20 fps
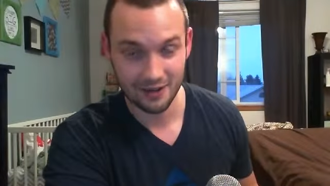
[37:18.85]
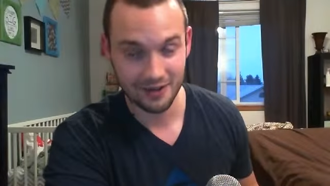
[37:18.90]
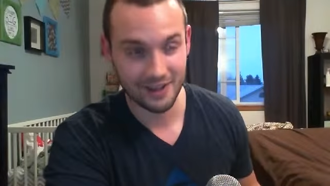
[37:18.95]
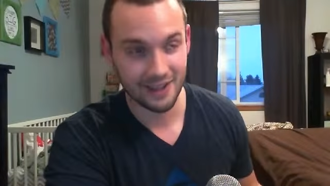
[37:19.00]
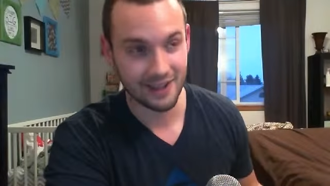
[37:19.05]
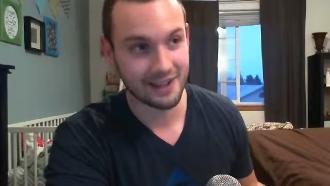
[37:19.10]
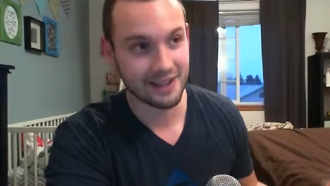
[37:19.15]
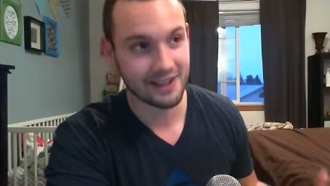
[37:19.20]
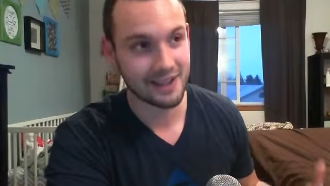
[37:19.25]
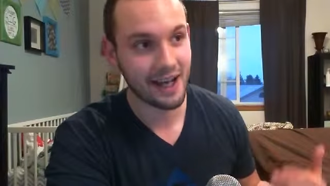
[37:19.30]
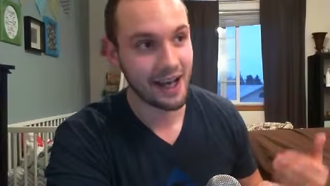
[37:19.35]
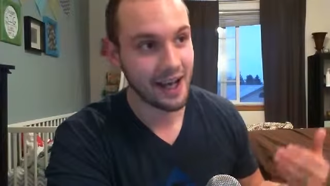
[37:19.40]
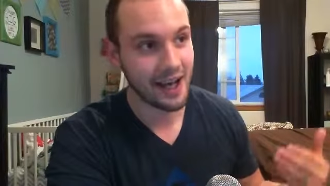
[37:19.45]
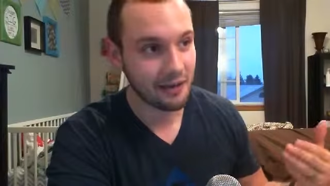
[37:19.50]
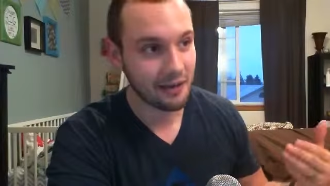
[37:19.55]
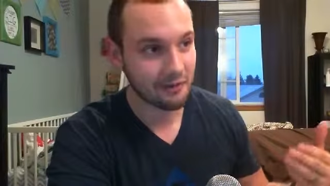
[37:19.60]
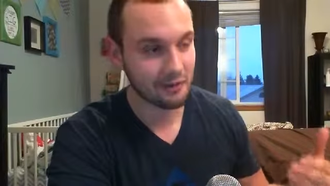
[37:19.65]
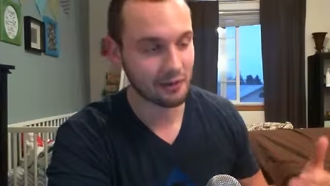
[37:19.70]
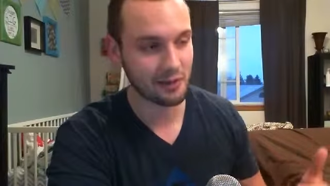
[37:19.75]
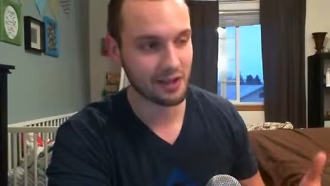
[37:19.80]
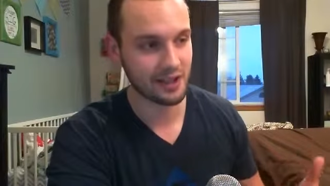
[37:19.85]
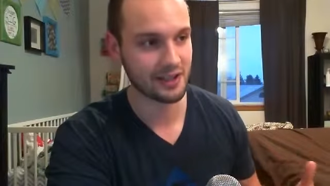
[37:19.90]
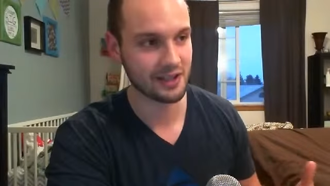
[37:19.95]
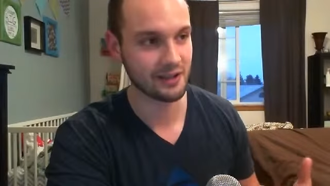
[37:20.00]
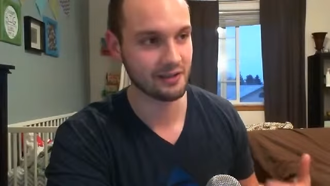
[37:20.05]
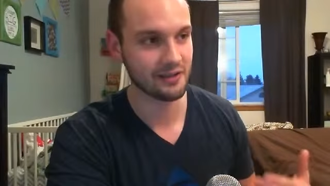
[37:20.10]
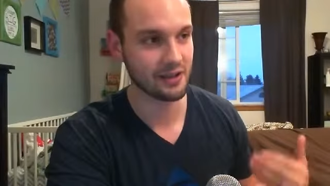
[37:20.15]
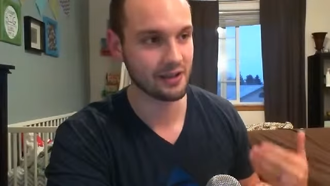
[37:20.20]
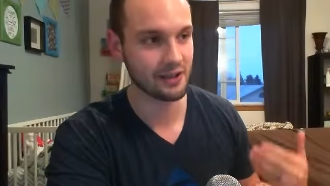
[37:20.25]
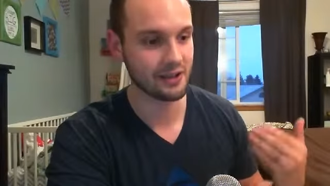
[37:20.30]
it's taken time for
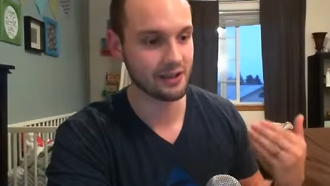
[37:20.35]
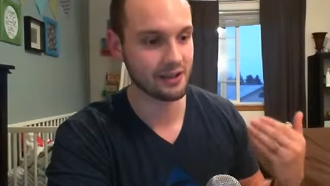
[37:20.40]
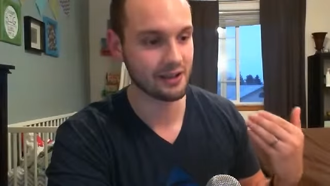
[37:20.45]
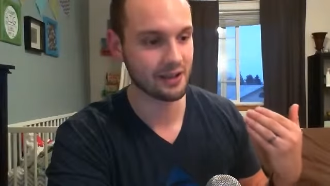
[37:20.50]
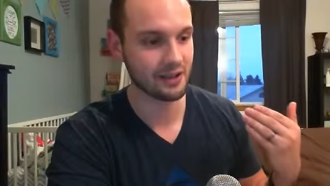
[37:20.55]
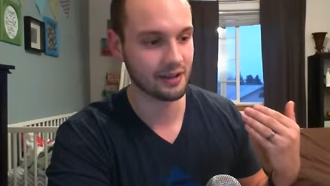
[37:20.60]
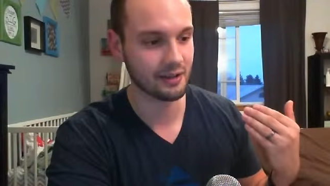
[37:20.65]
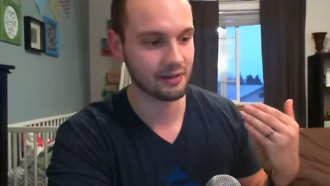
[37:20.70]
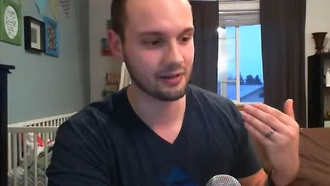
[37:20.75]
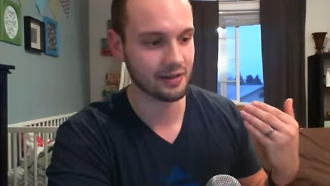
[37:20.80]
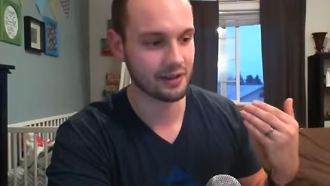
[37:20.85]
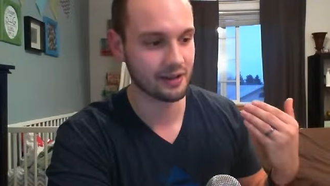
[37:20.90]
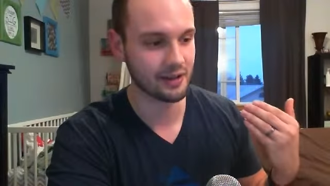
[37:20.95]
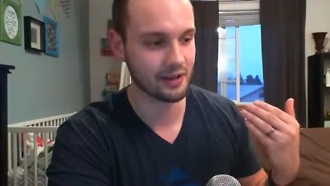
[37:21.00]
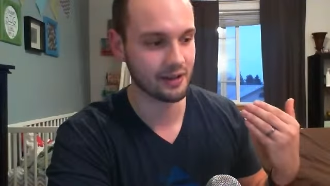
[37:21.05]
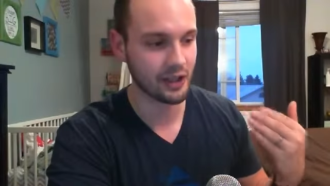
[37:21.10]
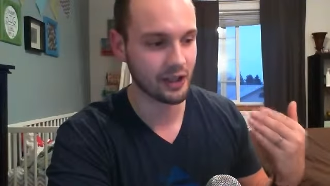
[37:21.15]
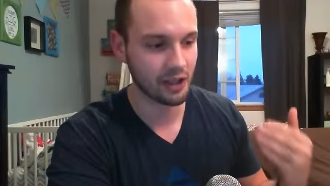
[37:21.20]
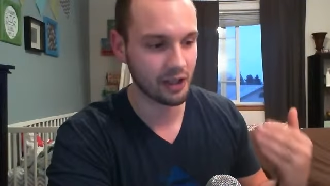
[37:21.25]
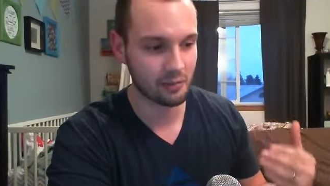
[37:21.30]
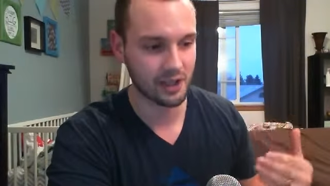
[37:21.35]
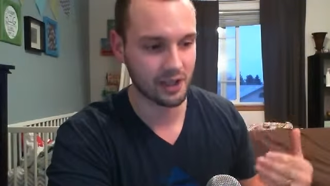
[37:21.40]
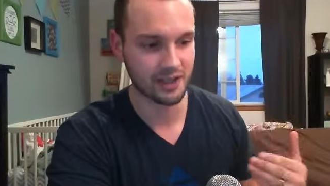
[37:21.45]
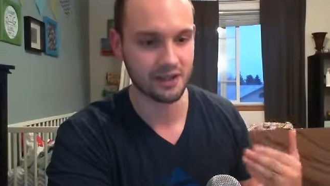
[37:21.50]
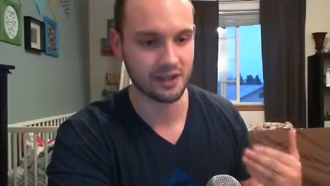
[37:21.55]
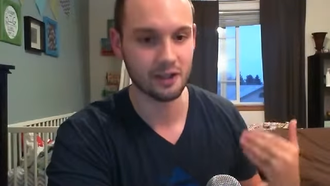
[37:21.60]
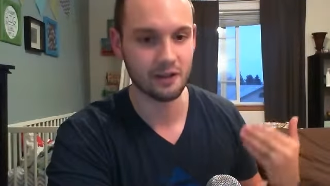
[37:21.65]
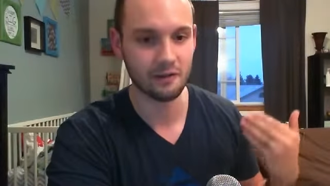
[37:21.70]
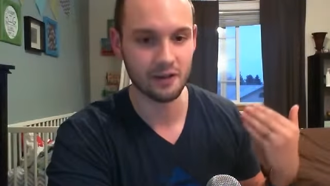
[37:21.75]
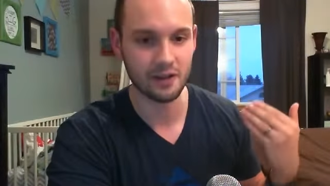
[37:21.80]
myself to develop
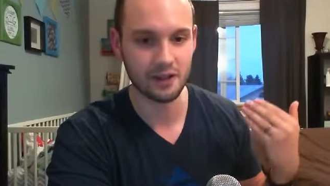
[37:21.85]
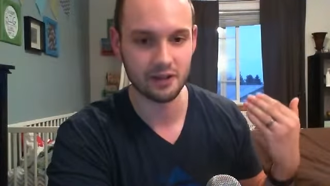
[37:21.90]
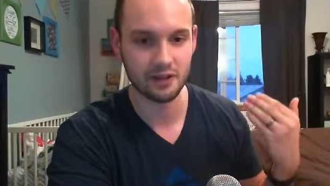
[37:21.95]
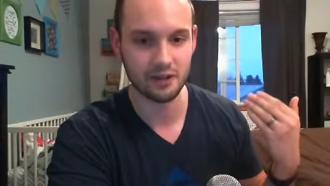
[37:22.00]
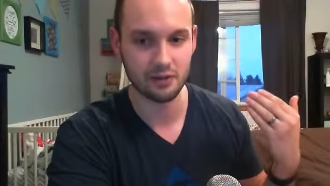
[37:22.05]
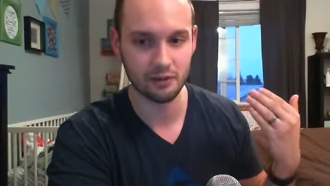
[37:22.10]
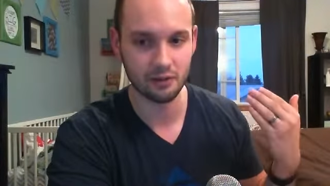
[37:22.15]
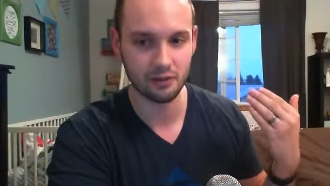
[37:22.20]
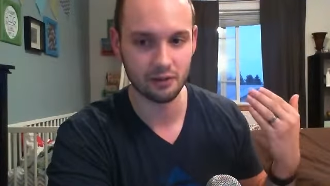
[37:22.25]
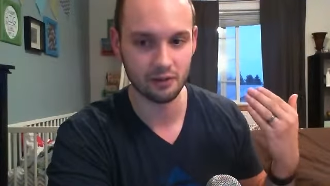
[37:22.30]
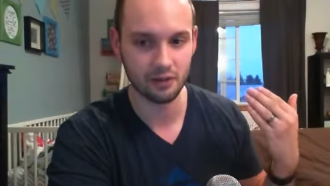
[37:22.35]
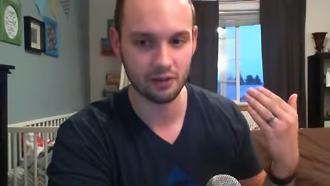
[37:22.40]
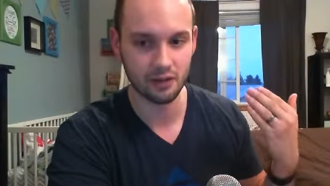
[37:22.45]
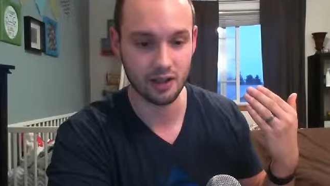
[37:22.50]
myself and to